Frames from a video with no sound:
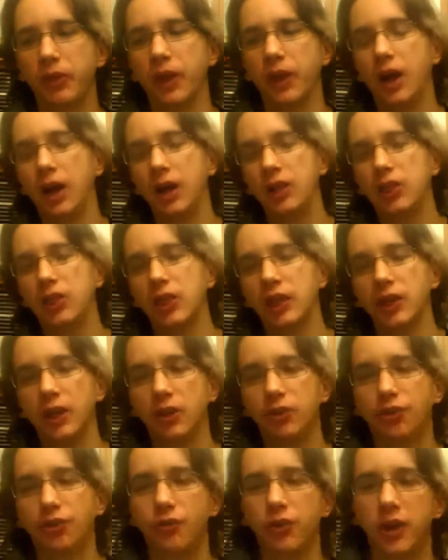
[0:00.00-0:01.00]
I think
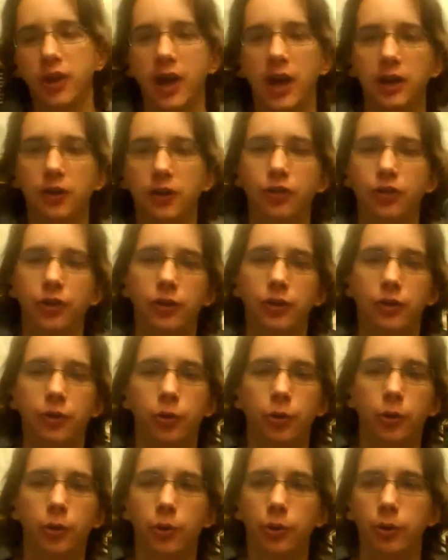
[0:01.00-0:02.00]
that's a reaction
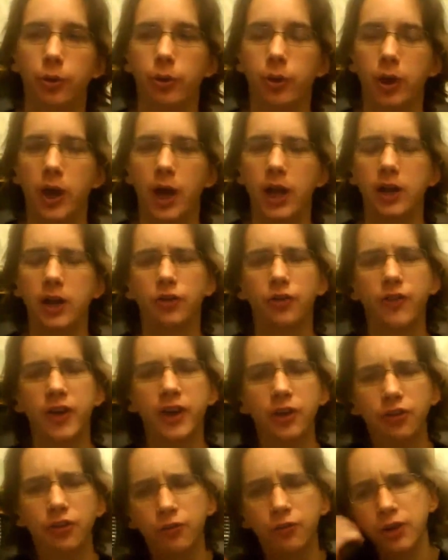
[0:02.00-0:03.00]
to, and it's a very
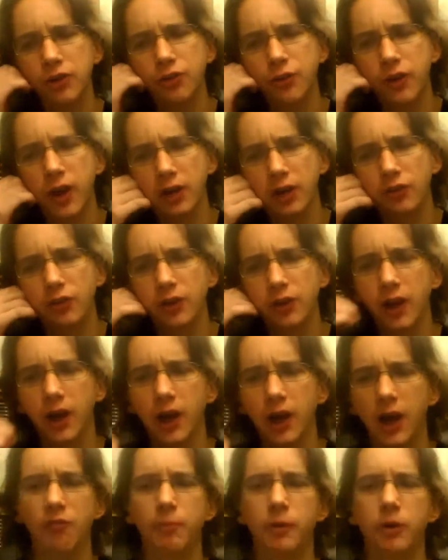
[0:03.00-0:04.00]
strange reaction to
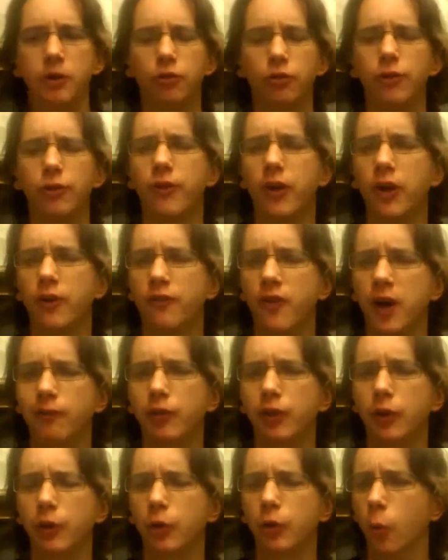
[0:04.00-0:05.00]
have, because Street Fighter
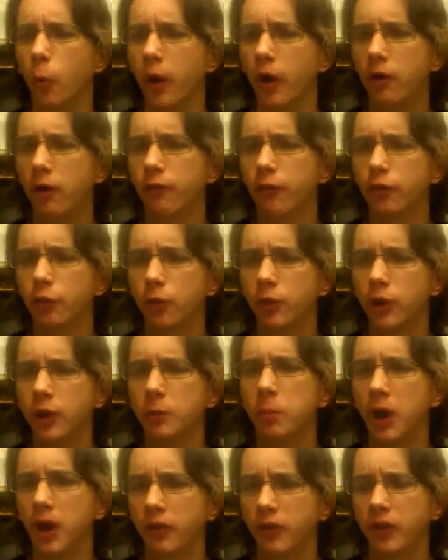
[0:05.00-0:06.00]
5 didn't go well for Sony,
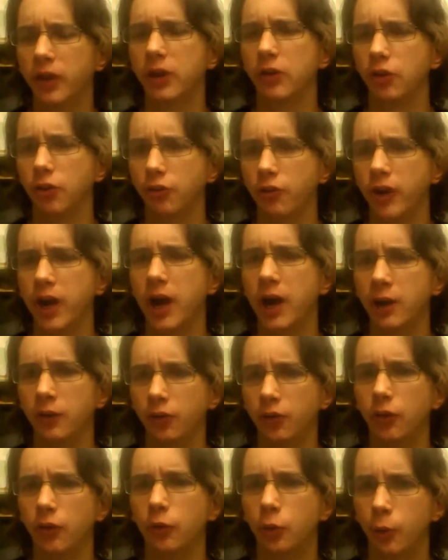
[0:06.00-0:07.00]
but I think it's a
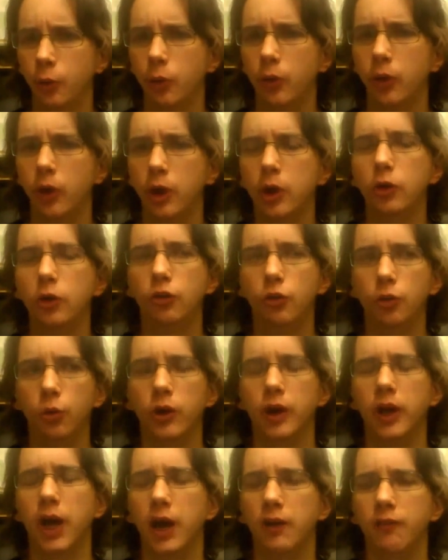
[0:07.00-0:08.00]
reaction to Sony
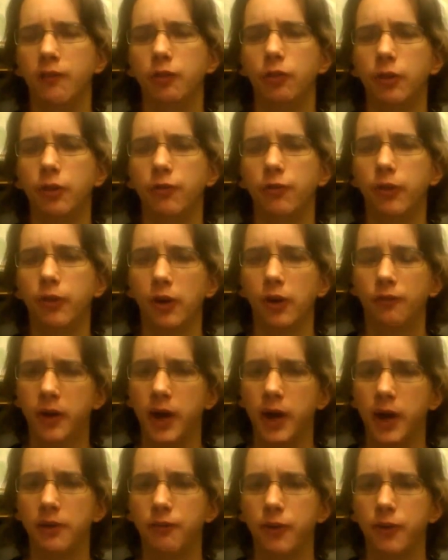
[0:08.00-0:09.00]
having Street Fighter
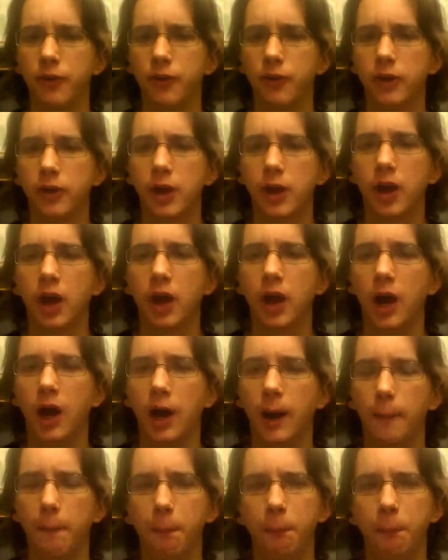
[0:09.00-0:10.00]
5.